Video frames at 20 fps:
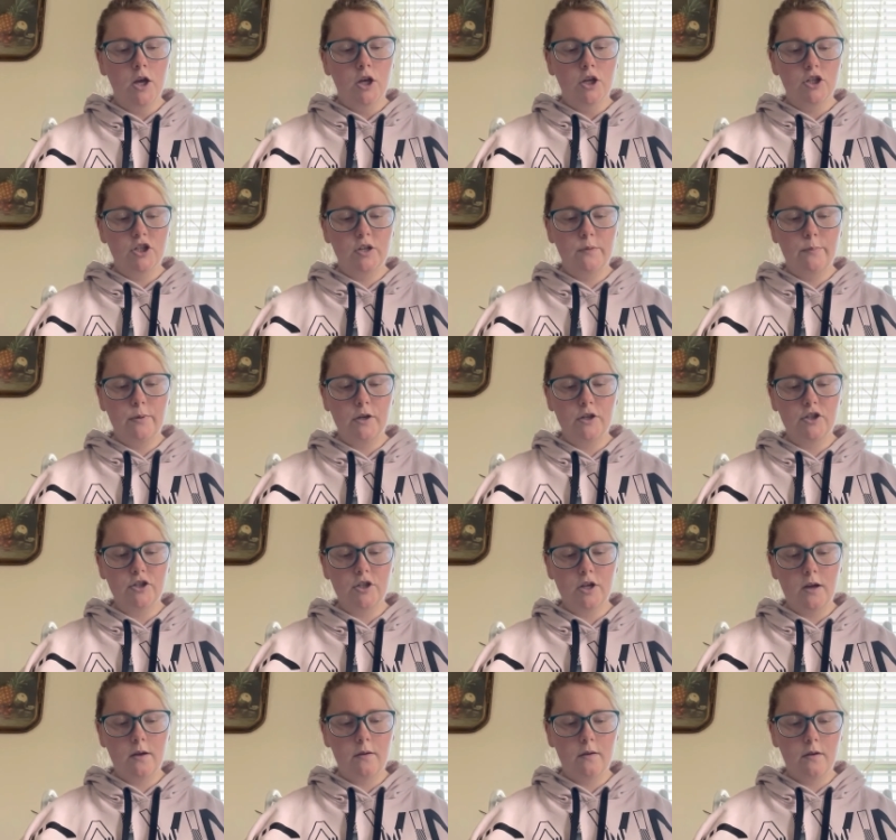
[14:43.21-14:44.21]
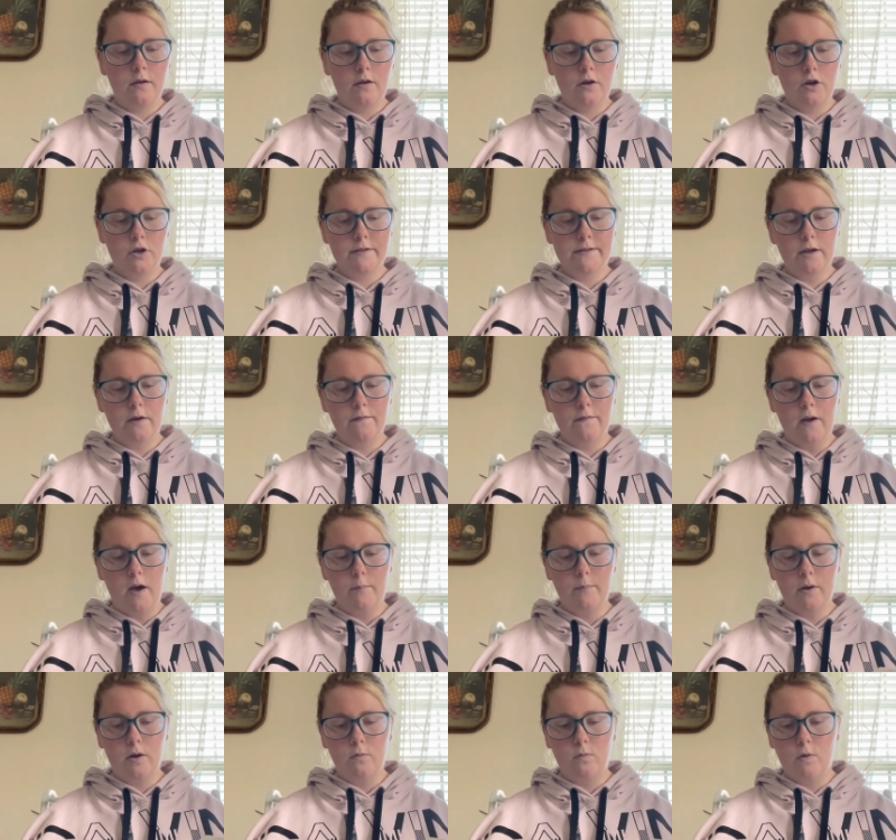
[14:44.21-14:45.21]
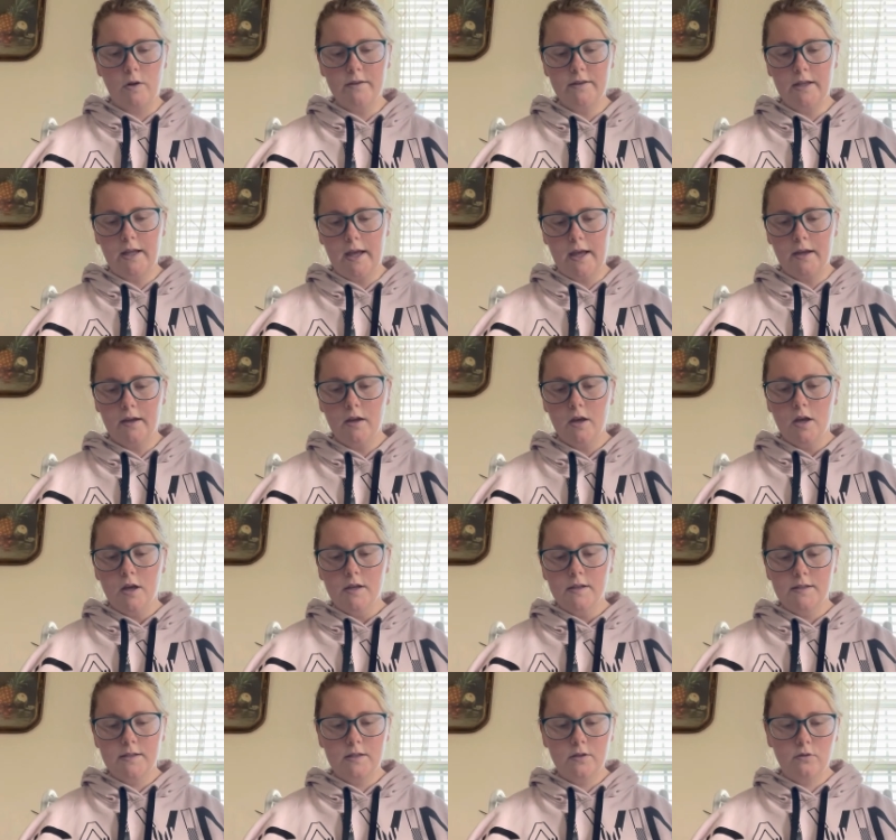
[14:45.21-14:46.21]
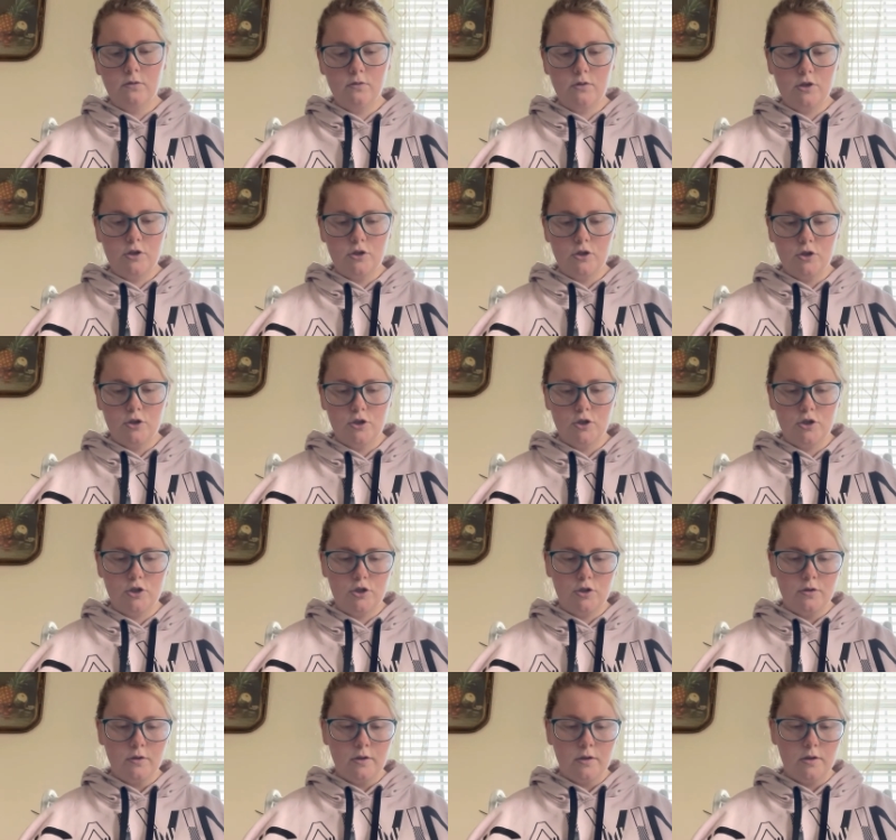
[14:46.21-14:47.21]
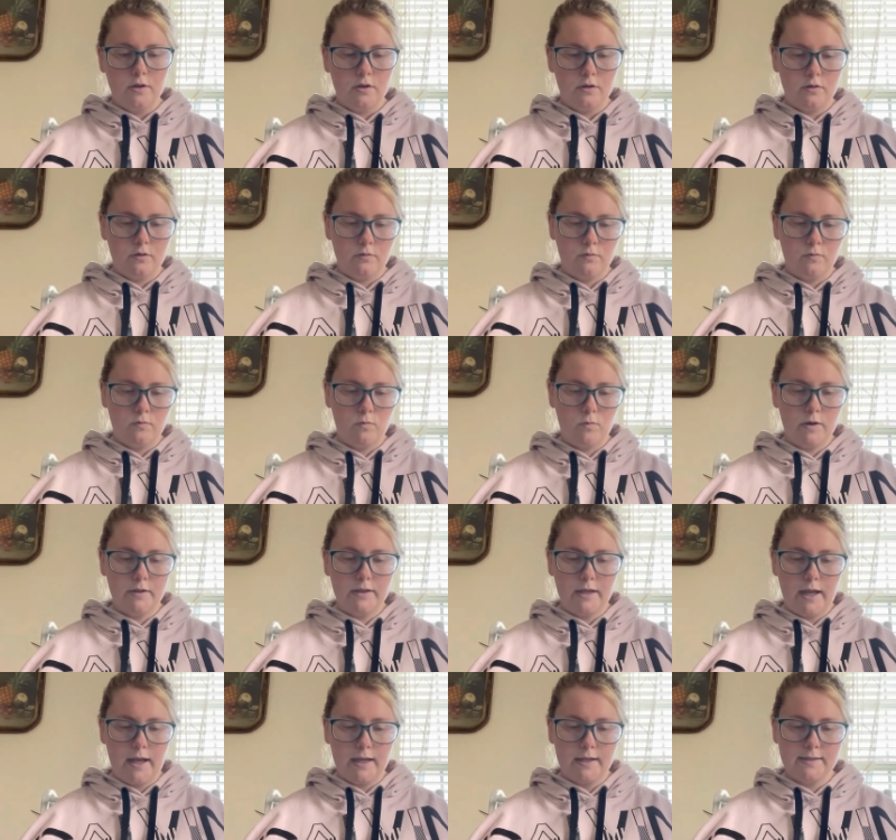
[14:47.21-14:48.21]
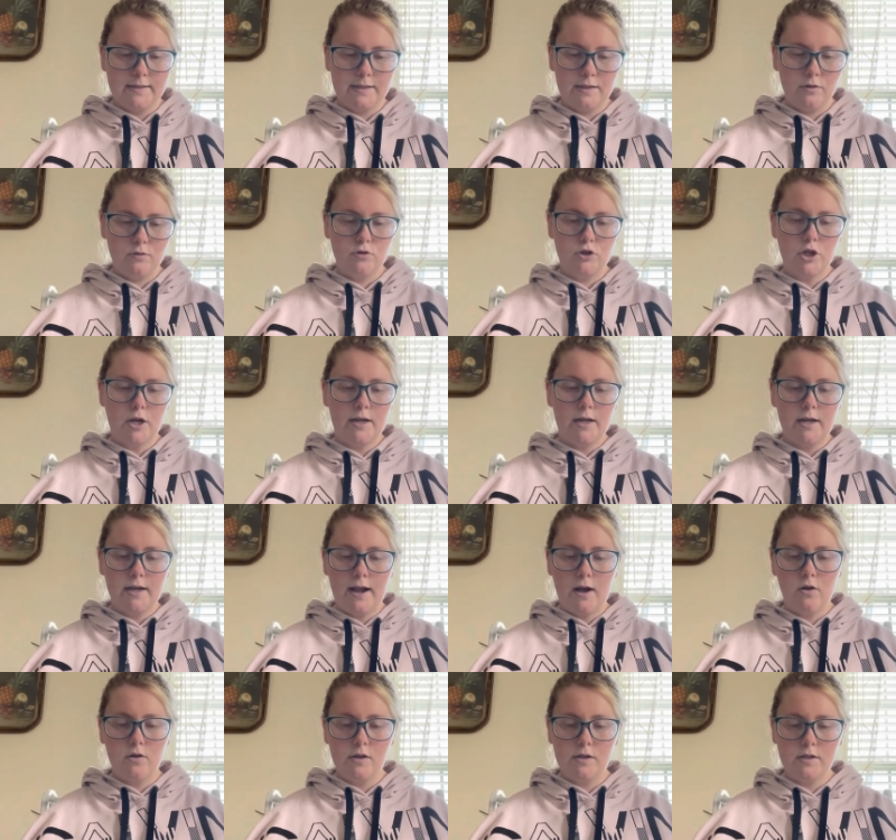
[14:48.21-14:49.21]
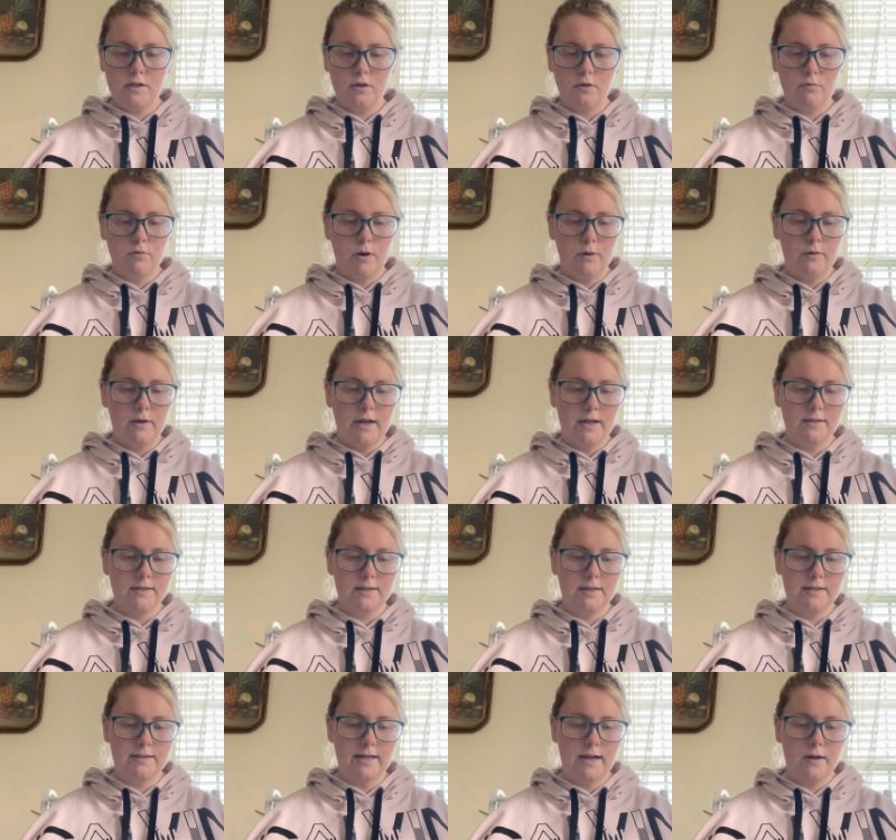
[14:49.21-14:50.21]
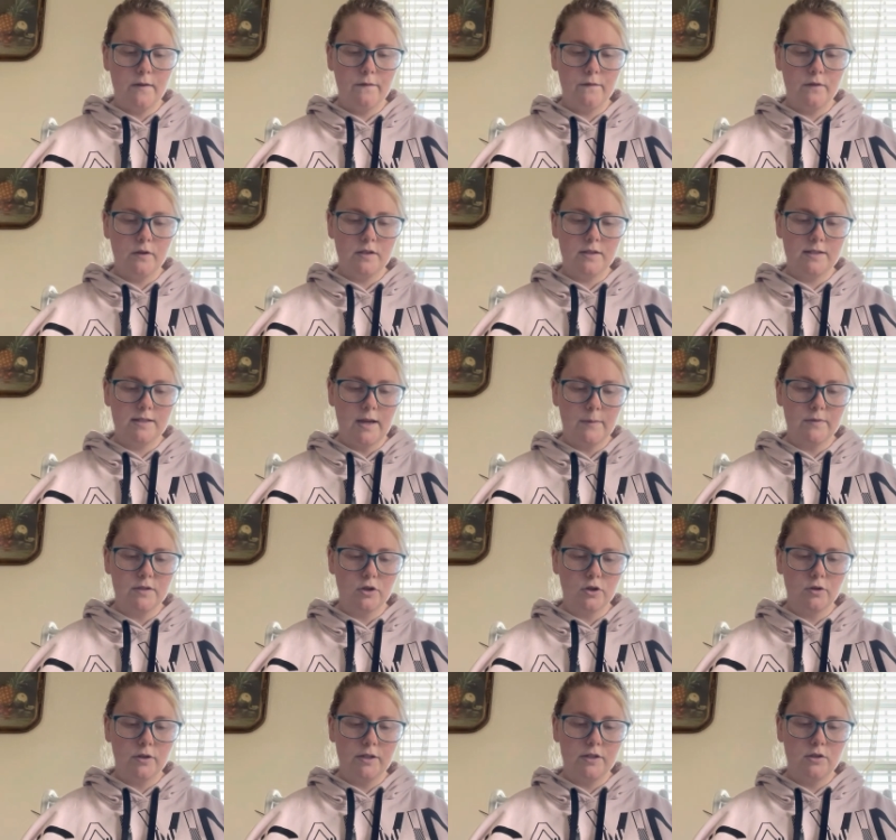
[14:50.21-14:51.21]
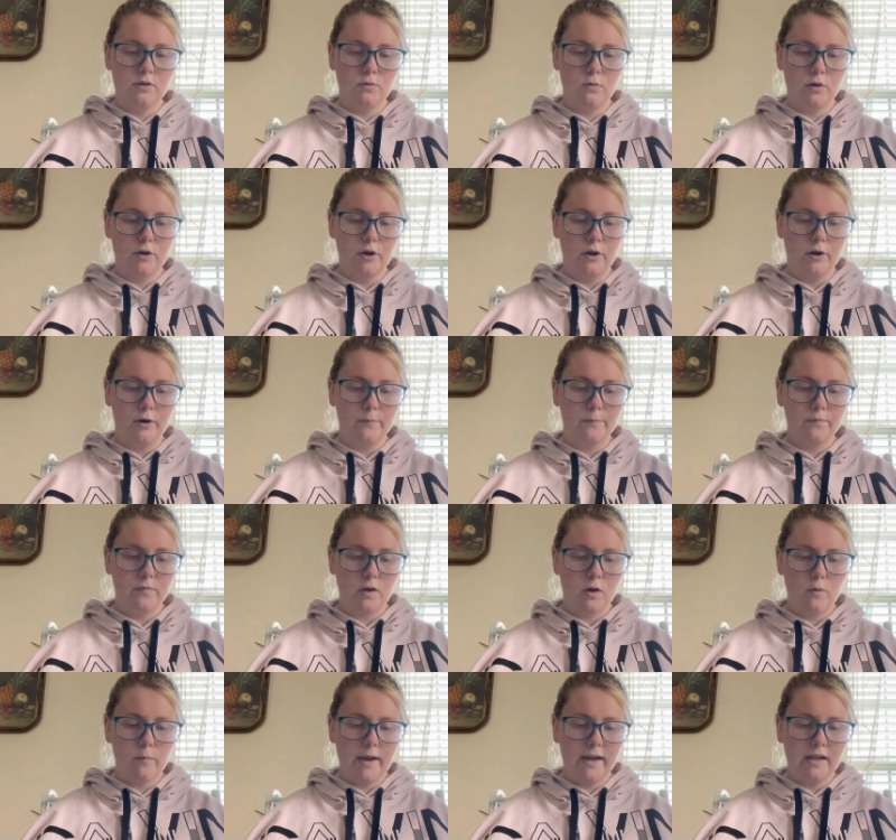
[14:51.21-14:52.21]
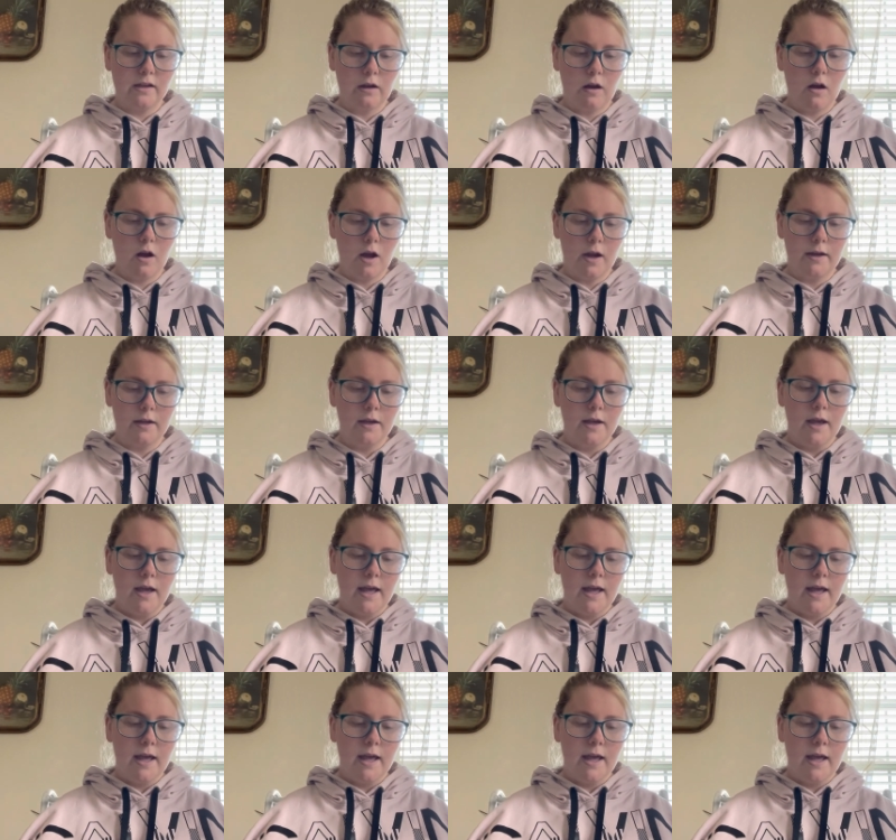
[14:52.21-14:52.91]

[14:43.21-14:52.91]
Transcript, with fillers: She pushed up herself up on one leg, still one leg still jutted out into the road as the set of footsteps hurried toward her. Oh my God!